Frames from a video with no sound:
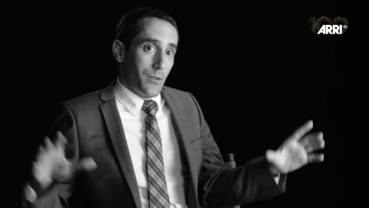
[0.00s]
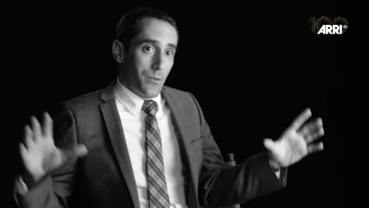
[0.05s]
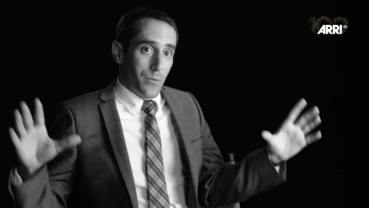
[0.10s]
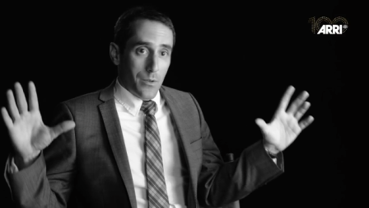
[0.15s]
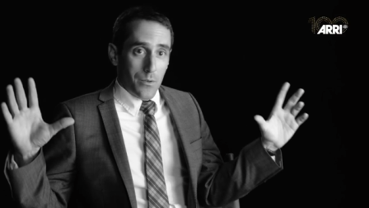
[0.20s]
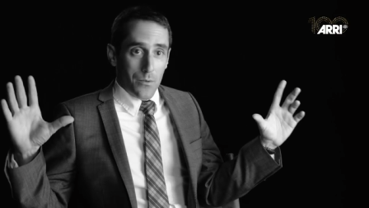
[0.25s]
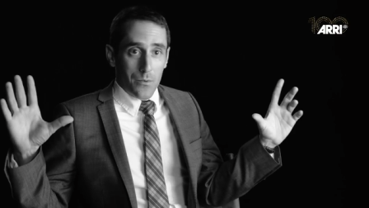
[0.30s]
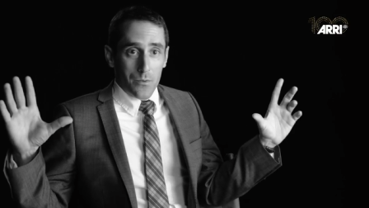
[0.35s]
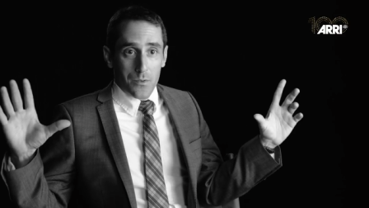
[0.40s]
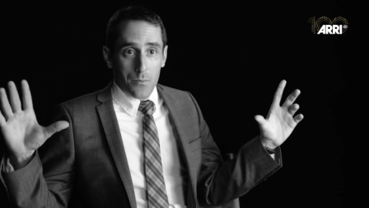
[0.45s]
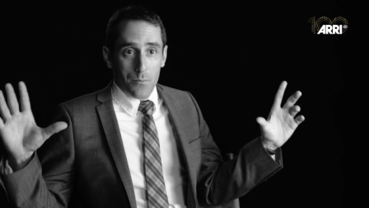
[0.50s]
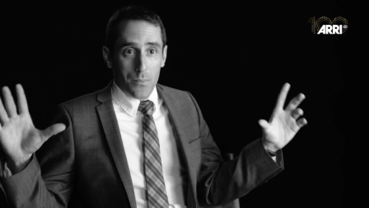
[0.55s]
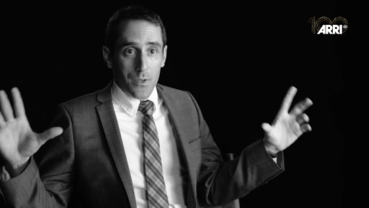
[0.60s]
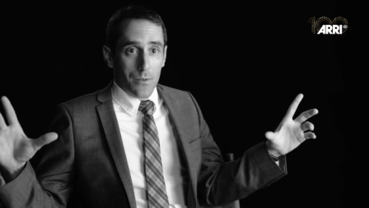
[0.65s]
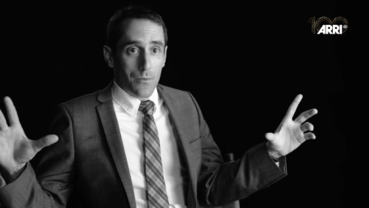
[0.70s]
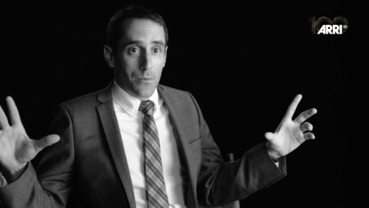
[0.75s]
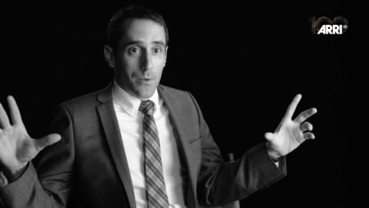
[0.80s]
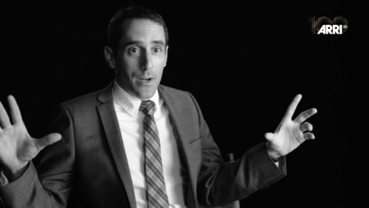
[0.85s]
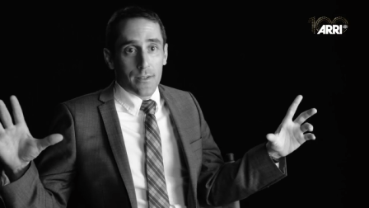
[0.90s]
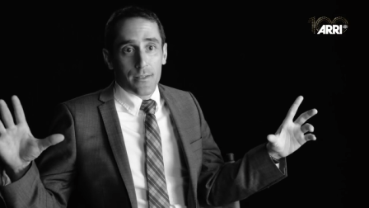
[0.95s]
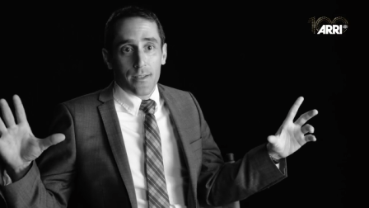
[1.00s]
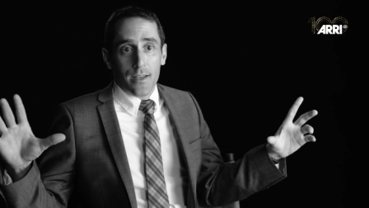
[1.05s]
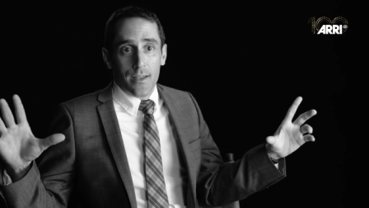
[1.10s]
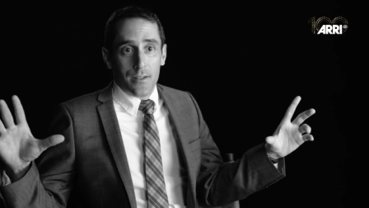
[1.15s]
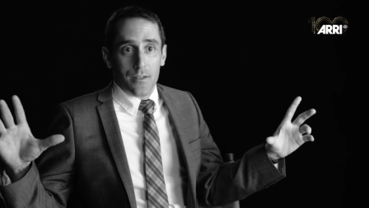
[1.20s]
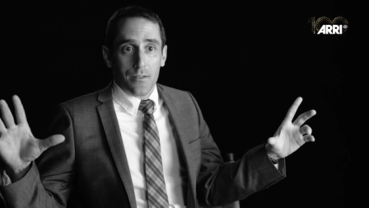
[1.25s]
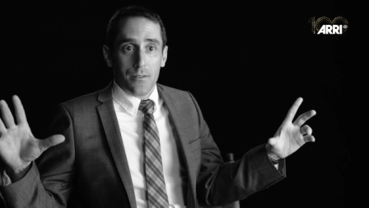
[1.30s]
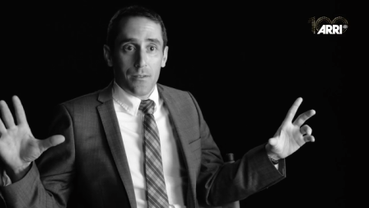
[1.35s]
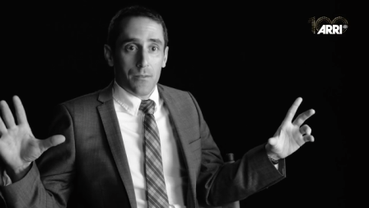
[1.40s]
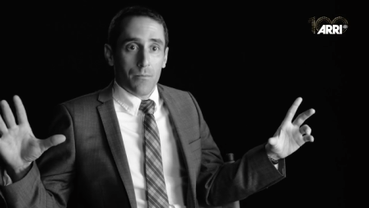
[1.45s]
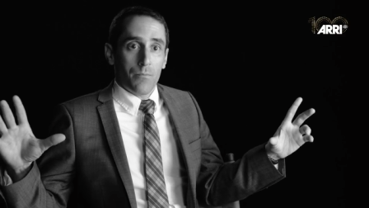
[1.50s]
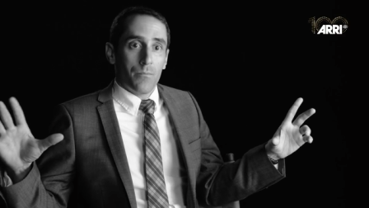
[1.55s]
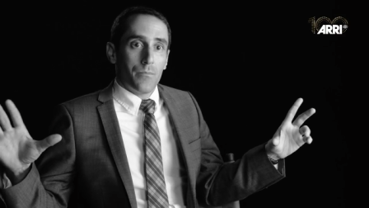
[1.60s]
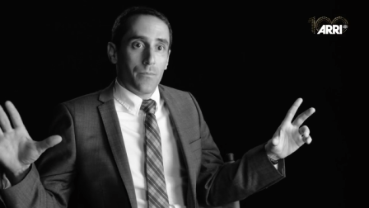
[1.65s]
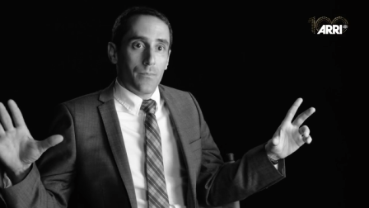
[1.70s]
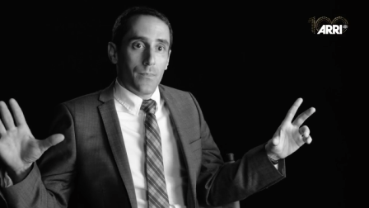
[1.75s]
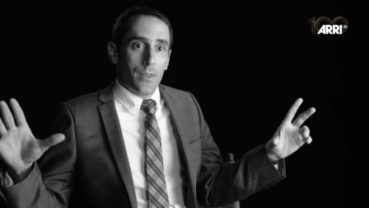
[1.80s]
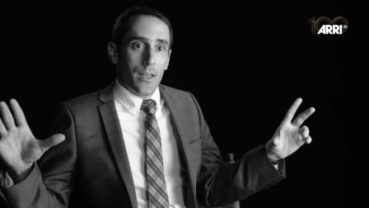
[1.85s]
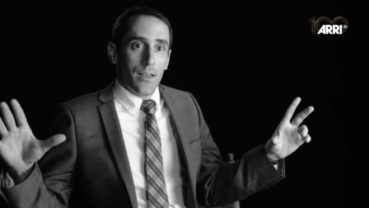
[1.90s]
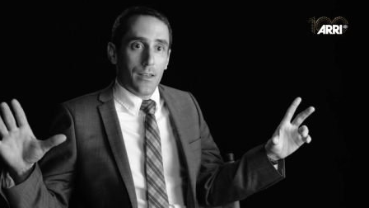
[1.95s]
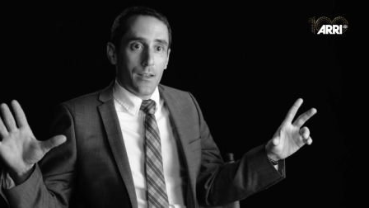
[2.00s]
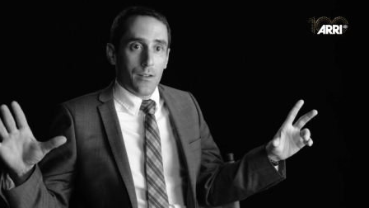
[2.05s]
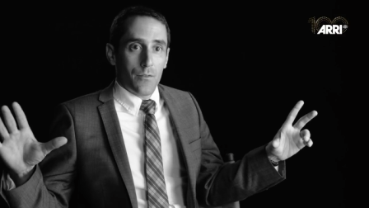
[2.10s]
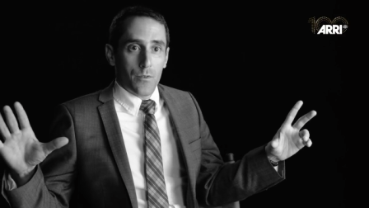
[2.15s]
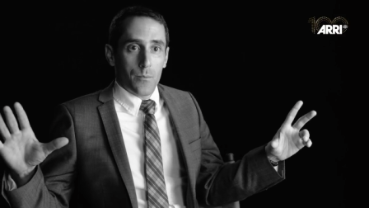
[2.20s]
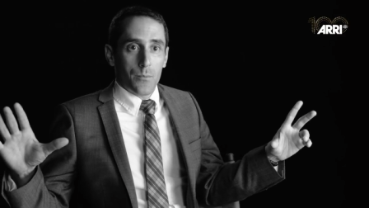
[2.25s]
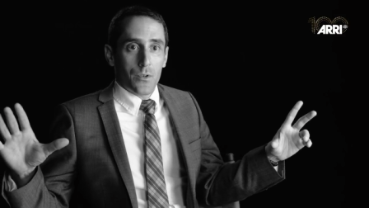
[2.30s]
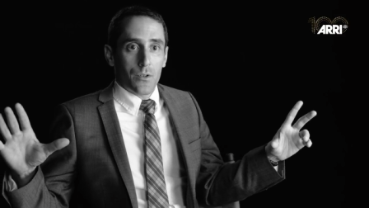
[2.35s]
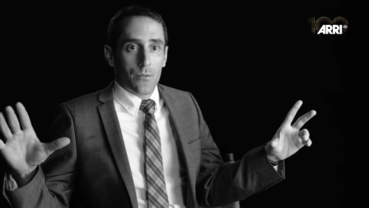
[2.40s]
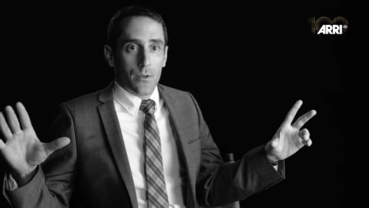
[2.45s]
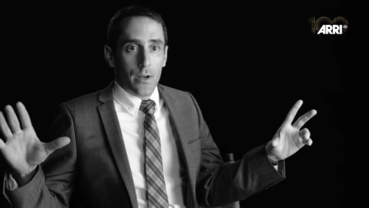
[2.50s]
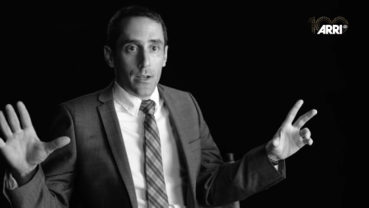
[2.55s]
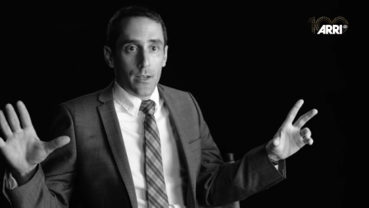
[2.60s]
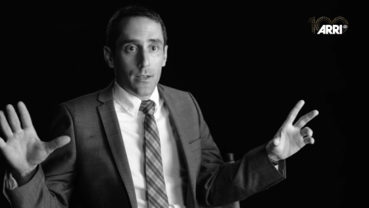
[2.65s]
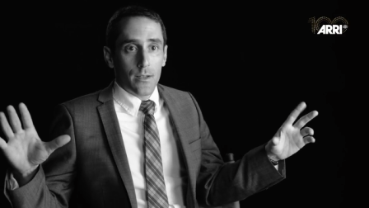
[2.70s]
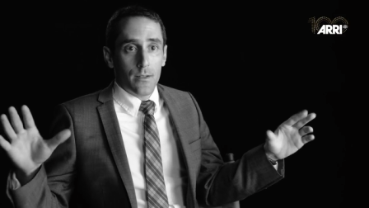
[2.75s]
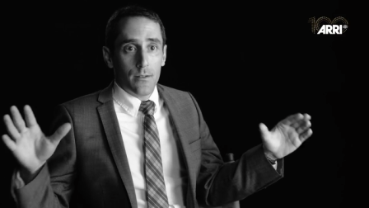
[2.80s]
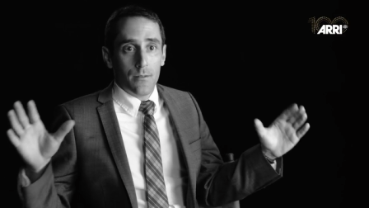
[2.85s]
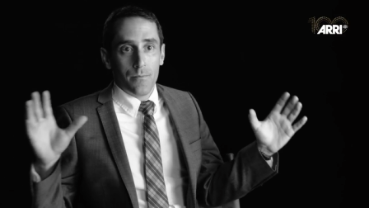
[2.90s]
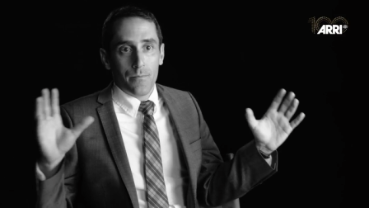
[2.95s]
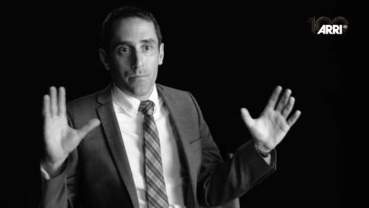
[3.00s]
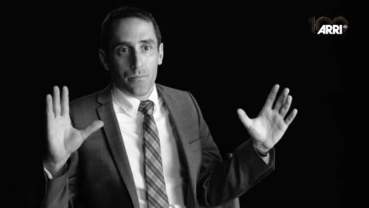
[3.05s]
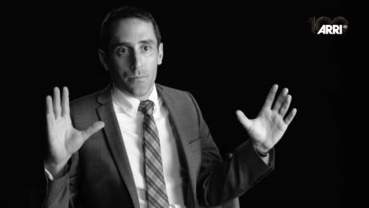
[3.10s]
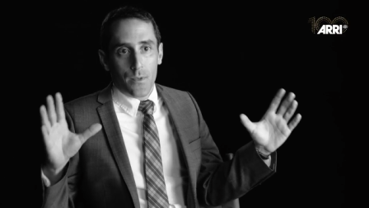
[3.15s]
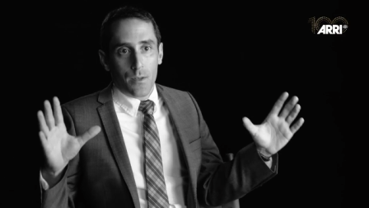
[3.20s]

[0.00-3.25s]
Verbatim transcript: whether it was a big rectangle hanging from a crane.